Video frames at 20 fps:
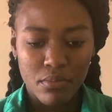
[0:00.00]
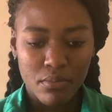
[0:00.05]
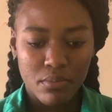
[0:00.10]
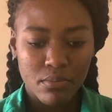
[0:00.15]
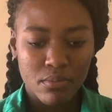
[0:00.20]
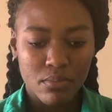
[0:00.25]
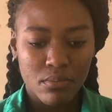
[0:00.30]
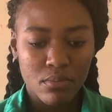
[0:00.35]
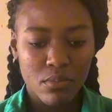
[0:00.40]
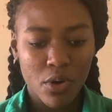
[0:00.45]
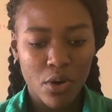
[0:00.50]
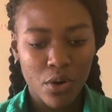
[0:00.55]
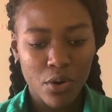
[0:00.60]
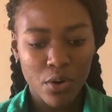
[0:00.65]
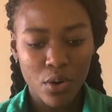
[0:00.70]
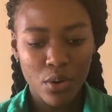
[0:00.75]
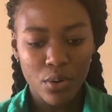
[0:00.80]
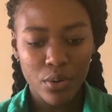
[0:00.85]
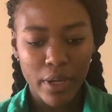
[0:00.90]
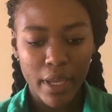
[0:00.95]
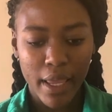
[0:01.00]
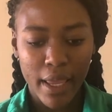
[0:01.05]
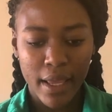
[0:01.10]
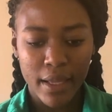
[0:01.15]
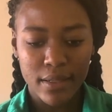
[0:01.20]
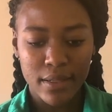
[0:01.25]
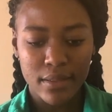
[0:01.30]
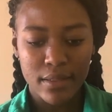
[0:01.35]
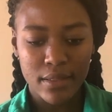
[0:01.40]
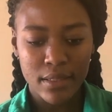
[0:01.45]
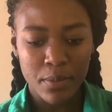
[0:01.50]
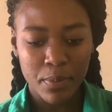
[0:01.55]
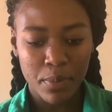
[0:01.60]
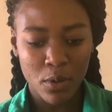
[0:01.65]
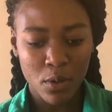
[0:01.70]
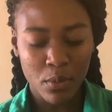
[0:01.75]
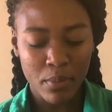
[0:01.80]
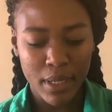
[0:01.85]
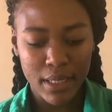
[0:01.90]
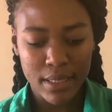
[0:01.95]
moral and
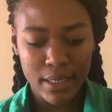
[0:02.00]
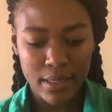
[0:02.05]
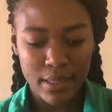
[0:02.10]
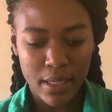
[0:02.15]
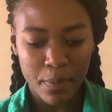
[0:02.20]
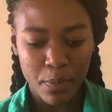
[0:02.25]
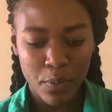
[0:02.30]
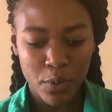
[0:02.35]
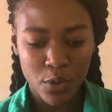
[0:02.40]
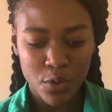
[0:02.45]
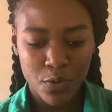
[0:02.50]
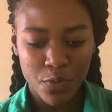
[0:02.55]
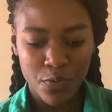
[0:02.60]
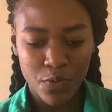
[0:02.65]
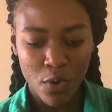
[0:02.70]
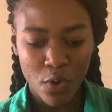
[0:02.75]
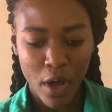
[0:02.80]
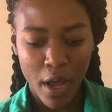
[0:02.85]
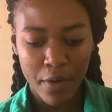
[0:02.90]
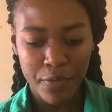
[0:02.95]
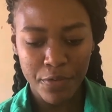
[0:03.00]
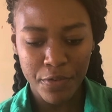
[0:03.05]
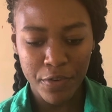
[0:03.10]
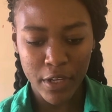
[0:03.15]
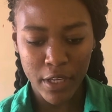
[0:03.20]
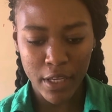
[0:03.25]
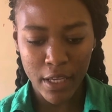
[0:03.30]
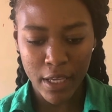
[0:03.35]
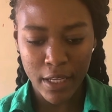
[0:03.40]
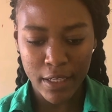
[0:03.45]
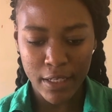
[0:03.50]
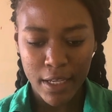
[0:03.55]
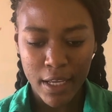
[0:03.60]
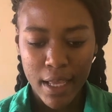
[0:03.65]
diplomatic support for African